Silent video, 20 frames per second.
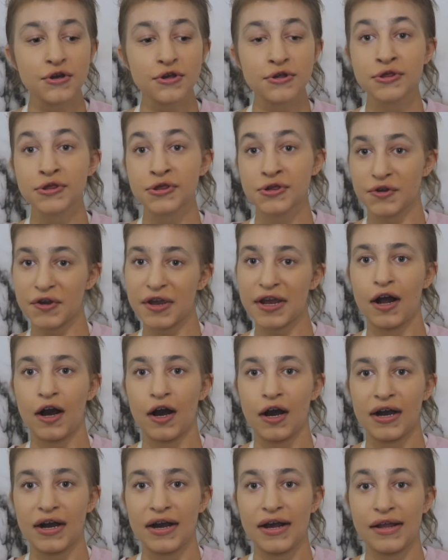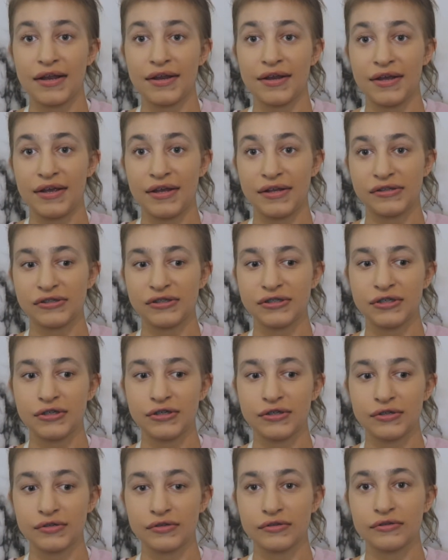straight on into